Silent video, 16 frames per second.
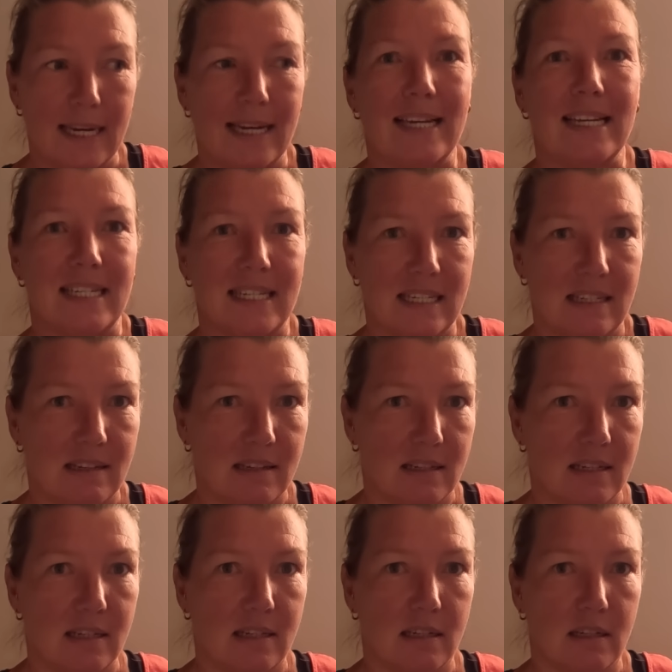
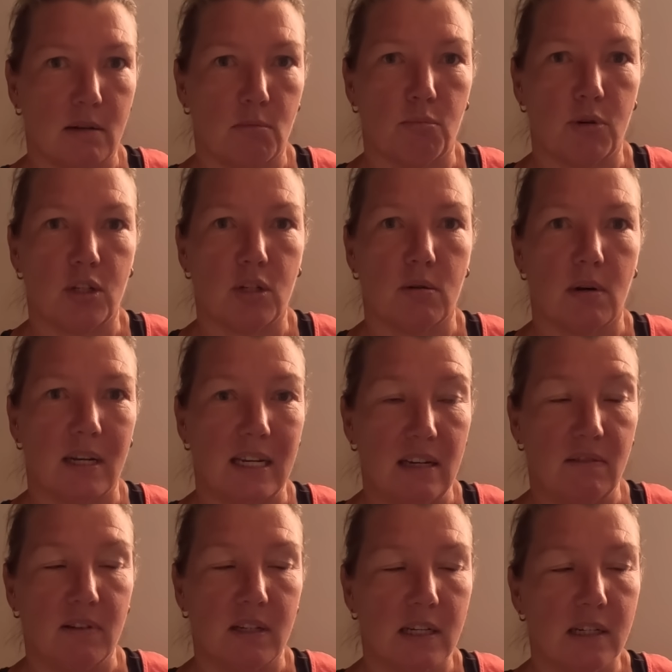inconsistencies in temperature are
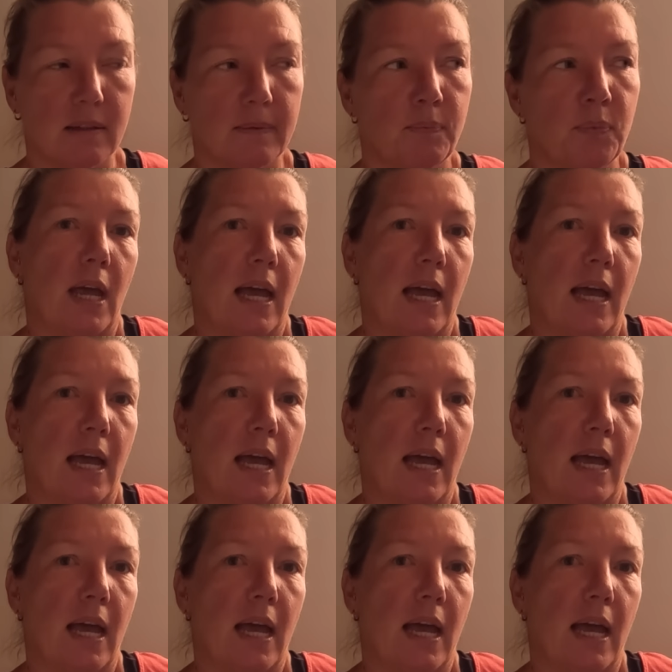evened out.